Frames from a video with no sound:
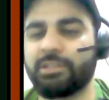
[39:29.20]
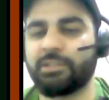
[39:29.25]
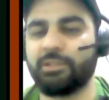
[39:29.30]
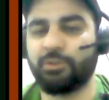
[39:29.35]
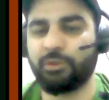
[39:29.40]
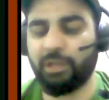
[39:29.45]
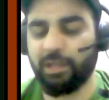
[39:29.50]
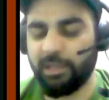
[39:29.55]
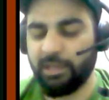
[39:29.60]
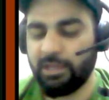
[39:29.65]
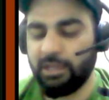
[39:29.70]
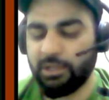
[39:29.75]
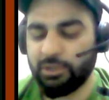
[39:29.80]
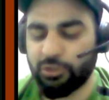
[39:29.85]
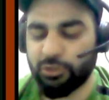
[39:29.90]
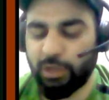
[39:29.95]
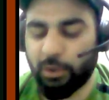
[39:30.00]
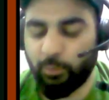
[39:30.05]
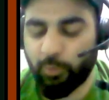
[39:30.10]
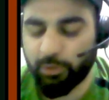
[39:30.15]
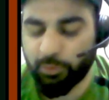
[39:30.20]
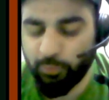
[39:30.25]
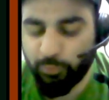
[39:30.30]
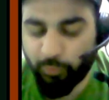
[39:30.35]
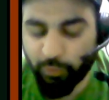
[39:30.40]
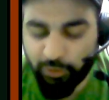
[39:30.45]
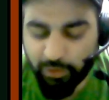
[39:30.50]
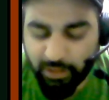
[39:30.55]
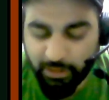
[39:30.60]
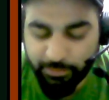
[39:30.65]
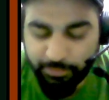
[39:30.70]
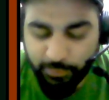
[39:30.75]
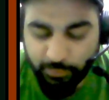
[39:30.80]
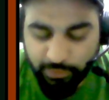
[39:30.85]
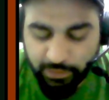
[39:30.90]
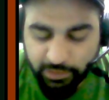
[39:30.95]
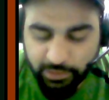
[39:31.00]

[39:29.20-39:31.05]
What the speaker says: Okay, so now what do we want to compute?